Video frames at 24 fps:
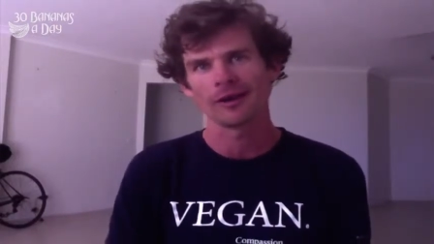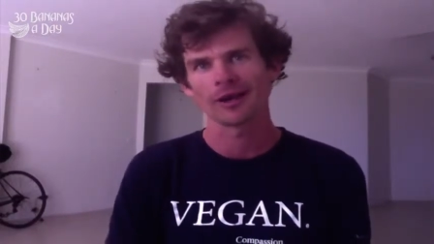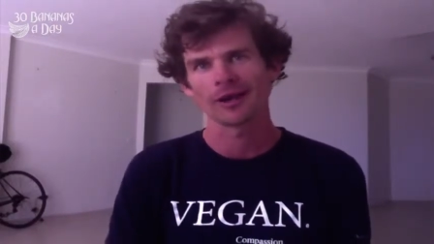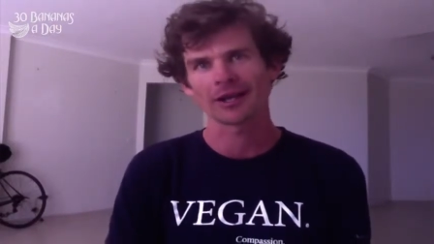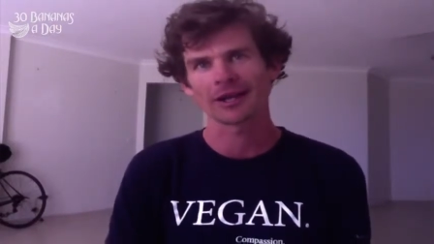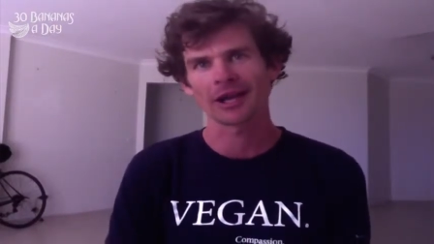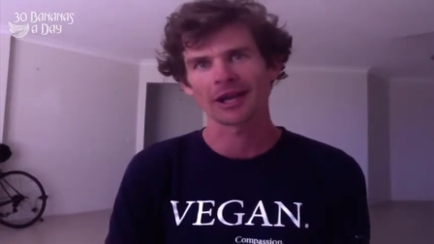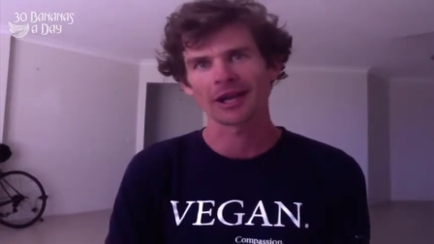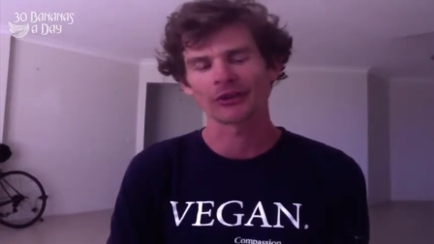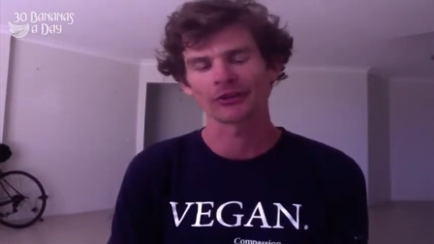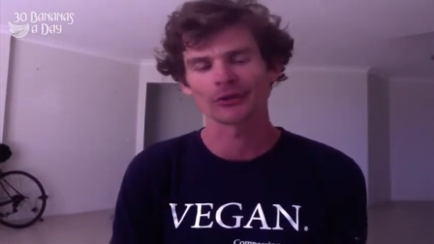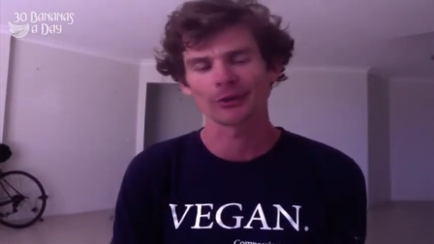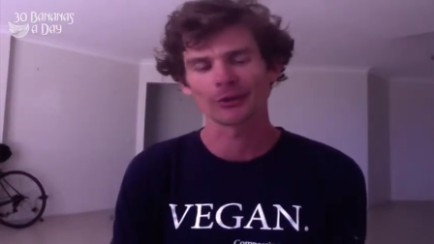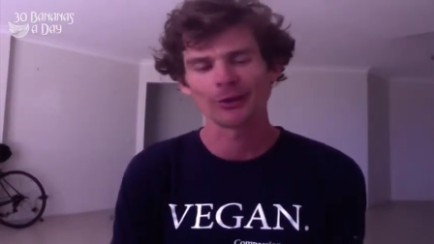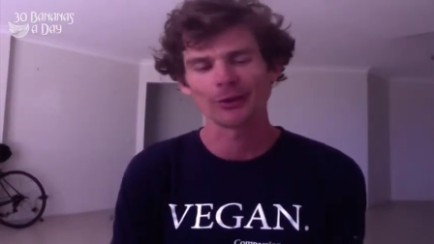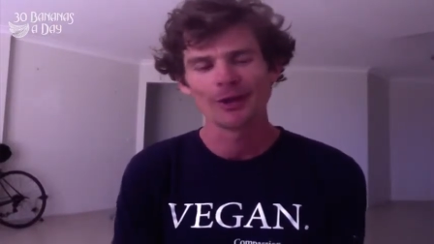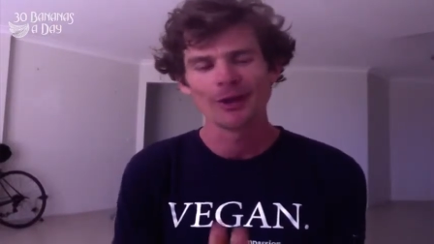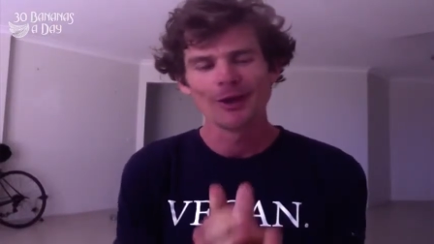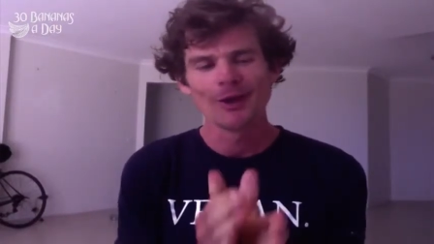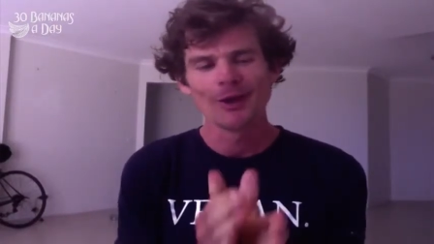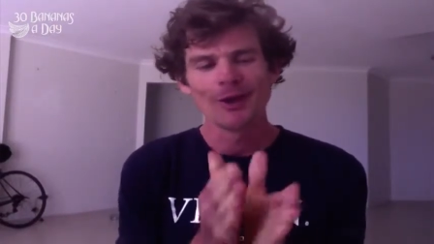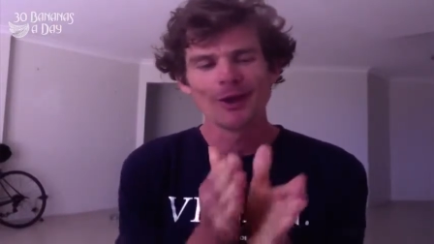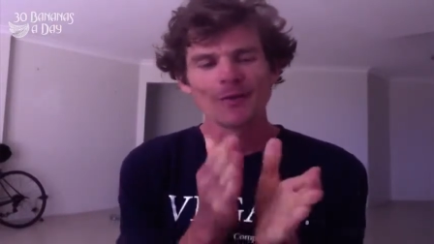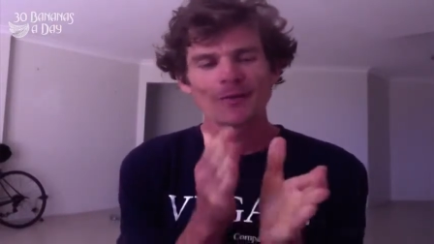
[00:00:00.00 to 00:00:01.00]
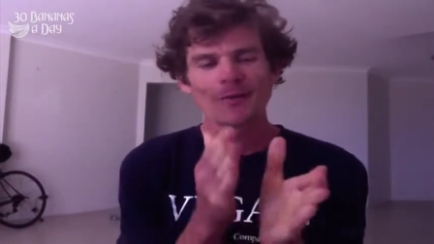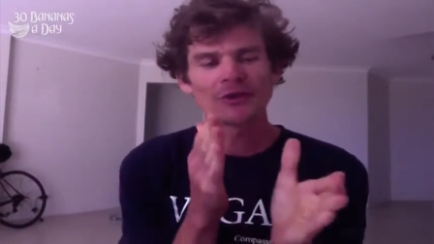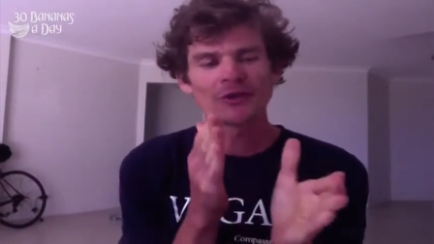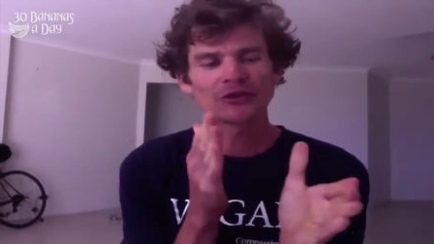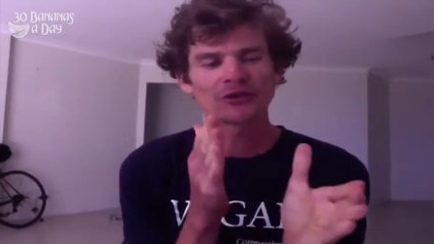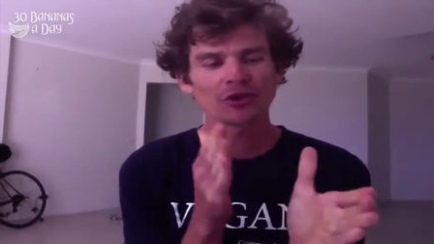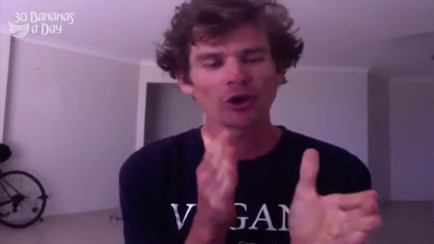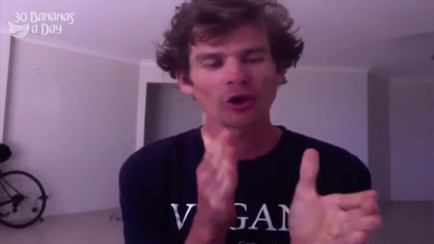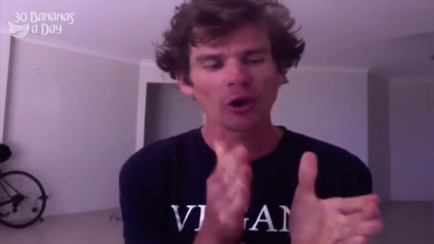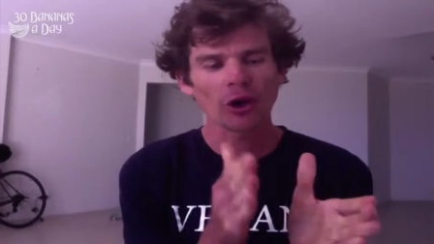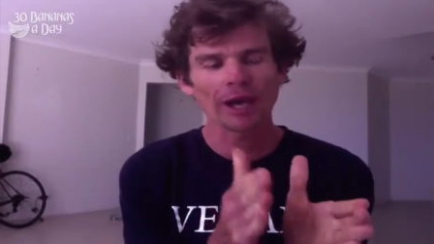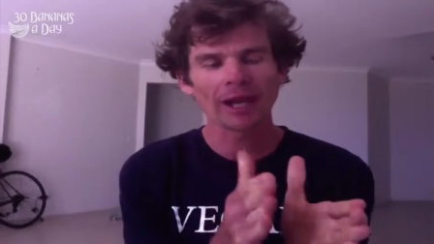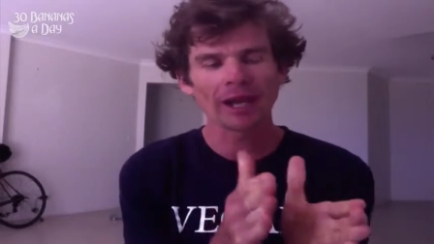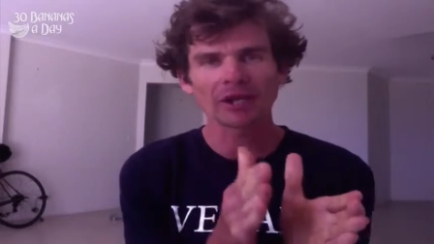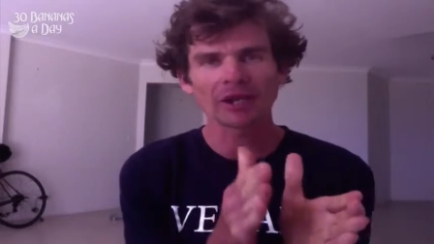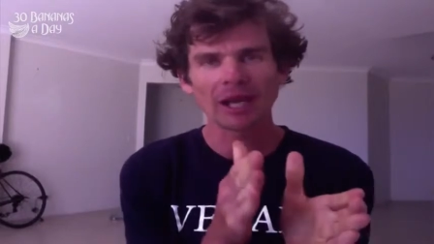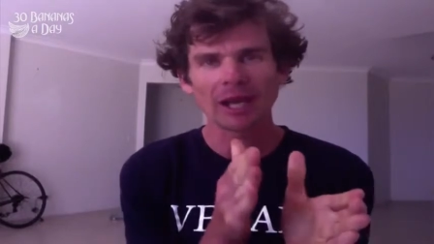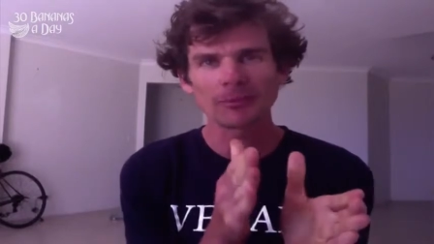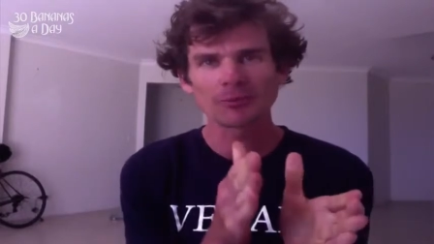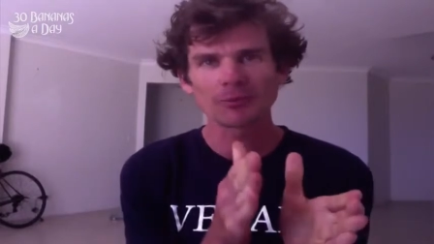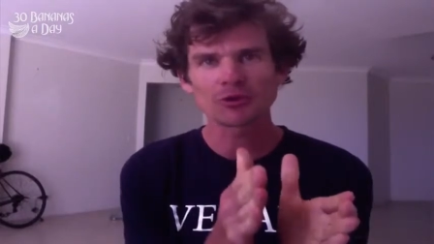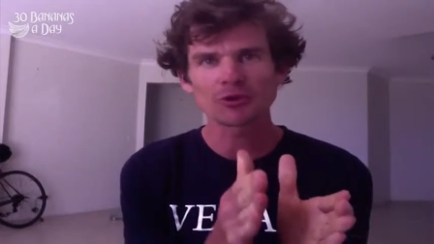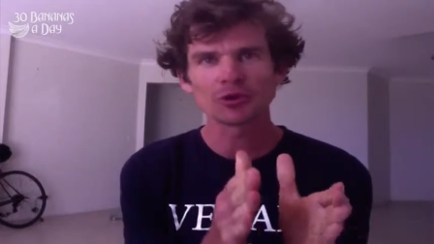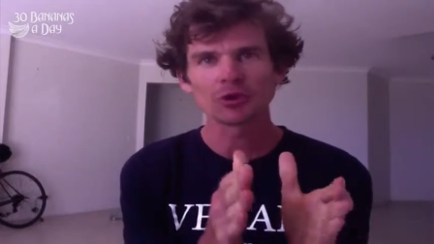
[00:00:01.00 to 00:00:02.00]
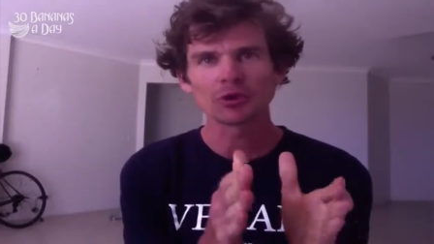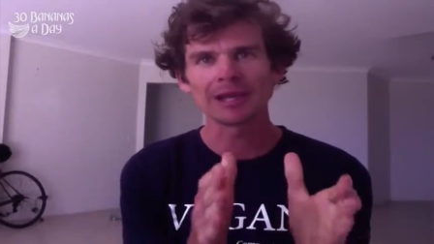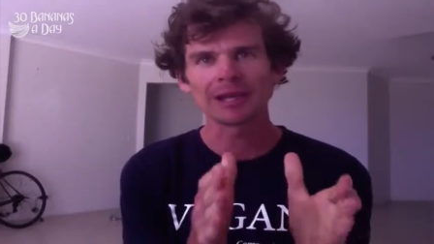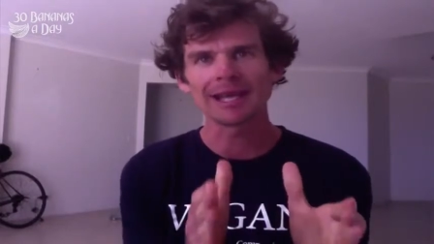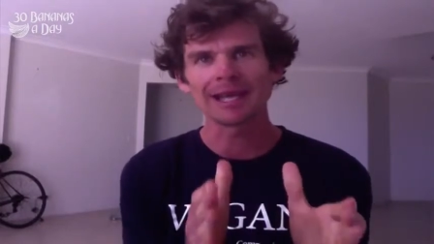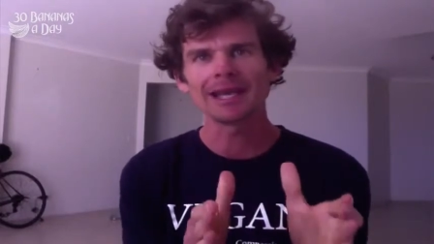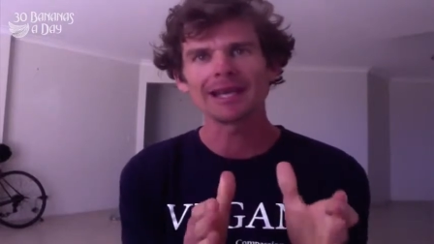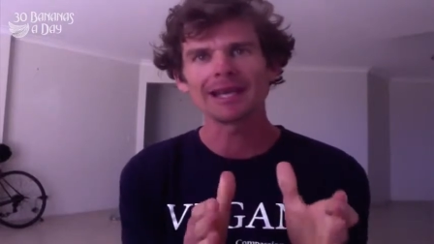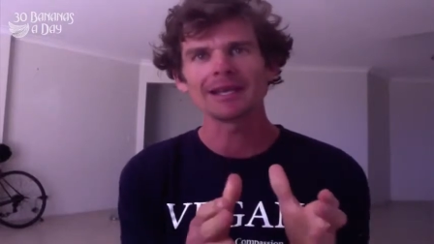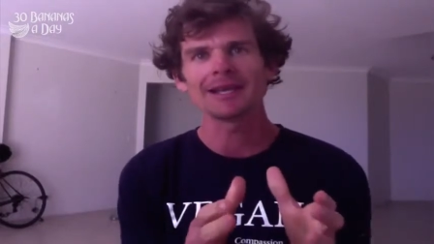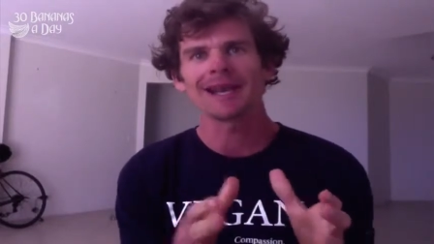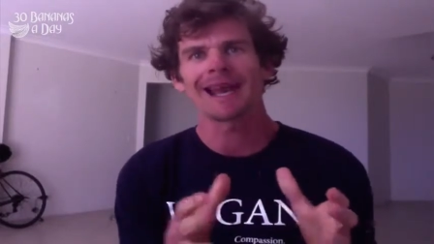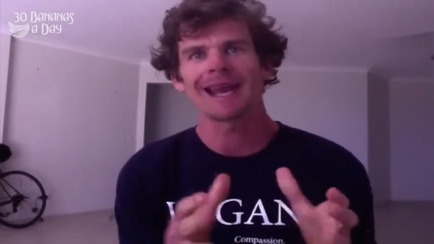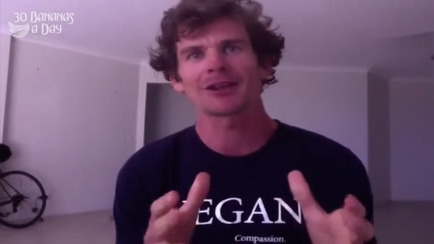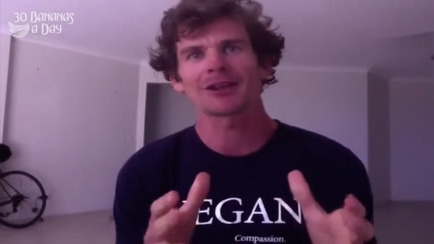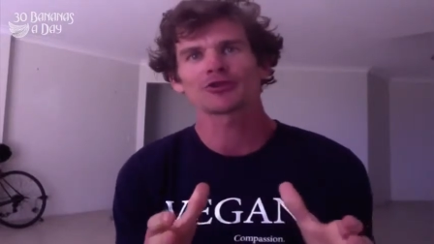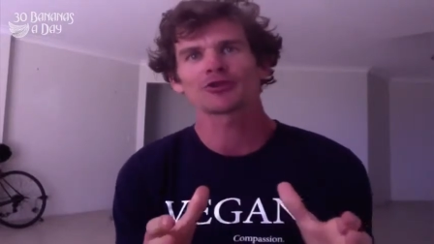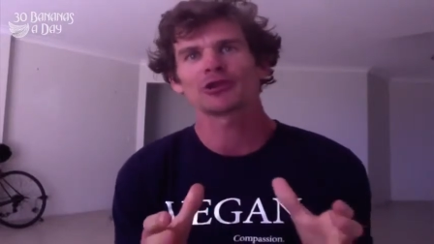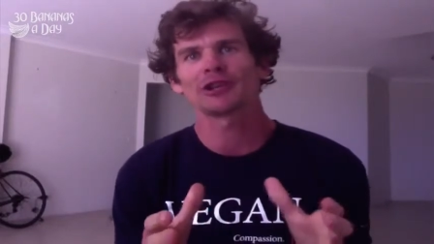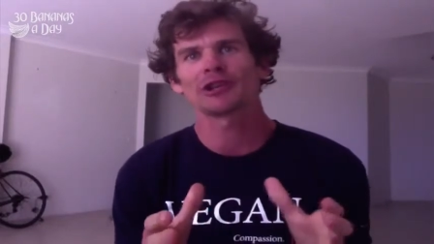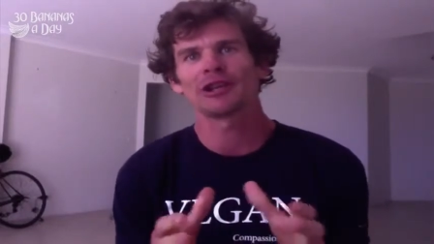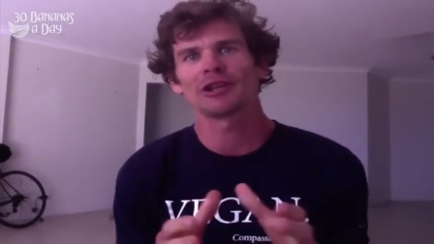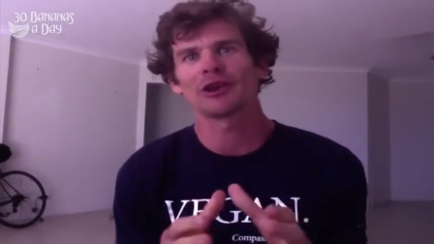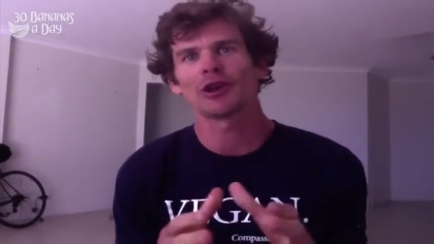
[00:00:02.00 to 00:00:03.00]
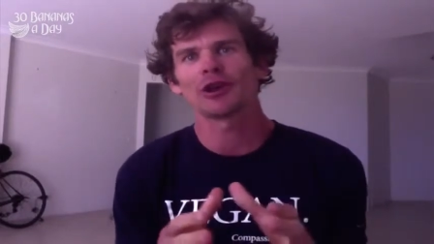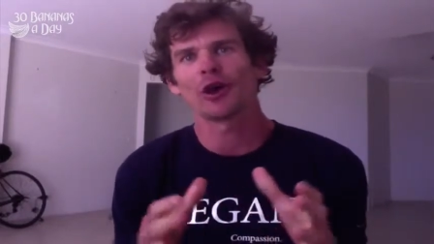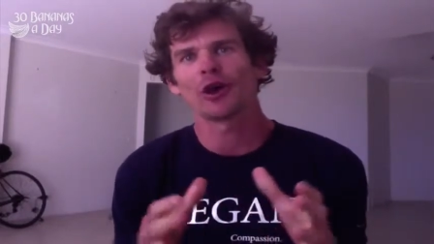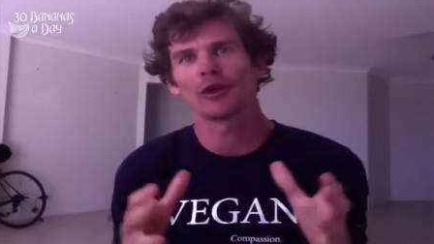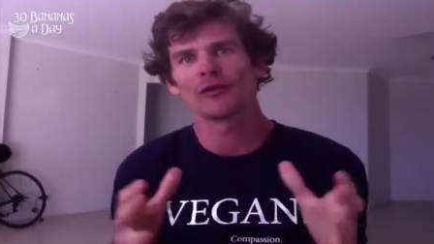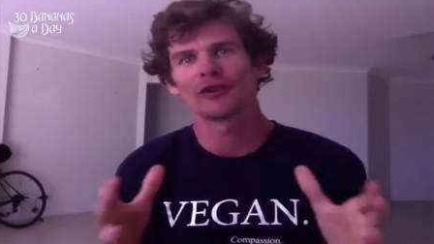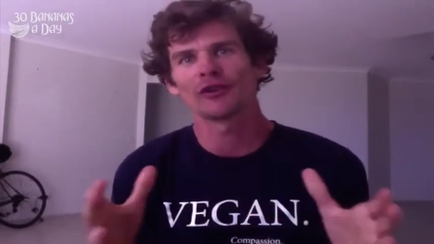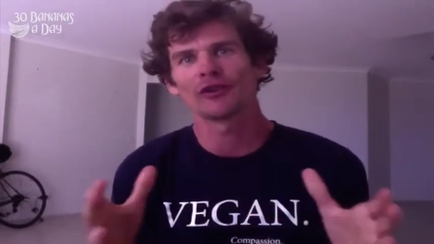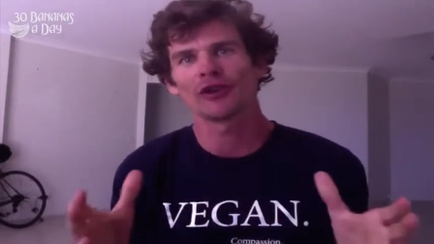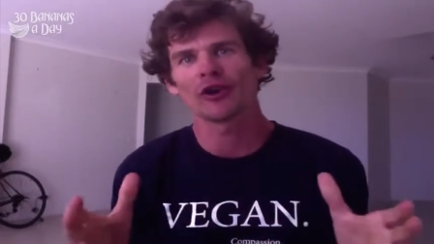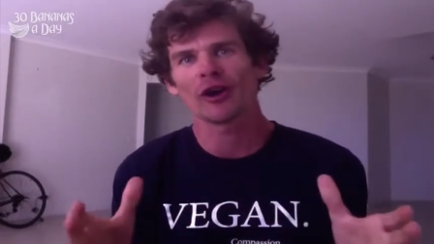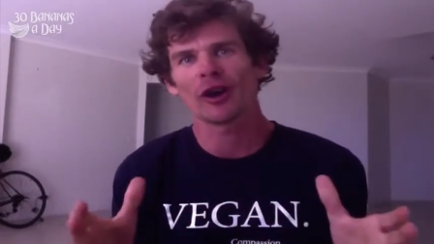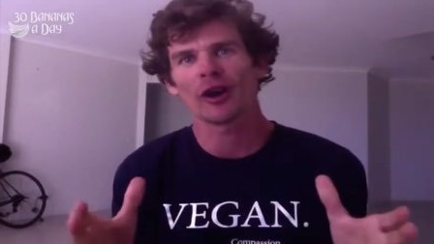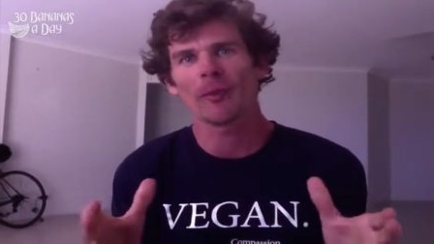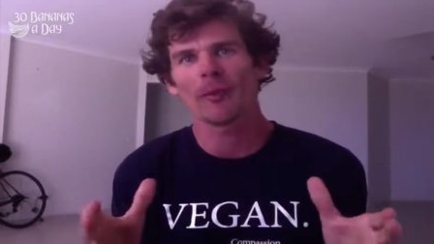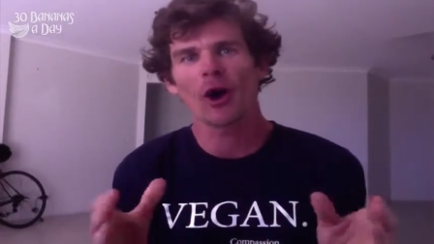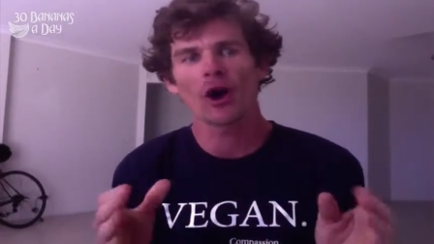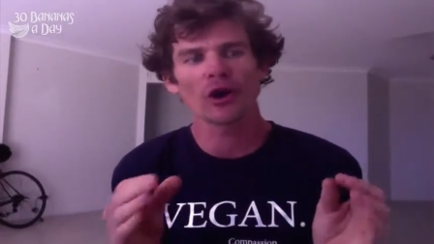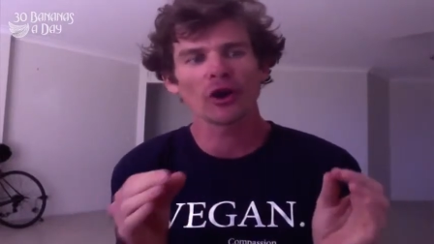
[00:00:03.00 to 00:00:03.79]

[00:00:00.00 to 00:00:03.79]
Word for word: Okay, so this diet keeps you lean naturally over time.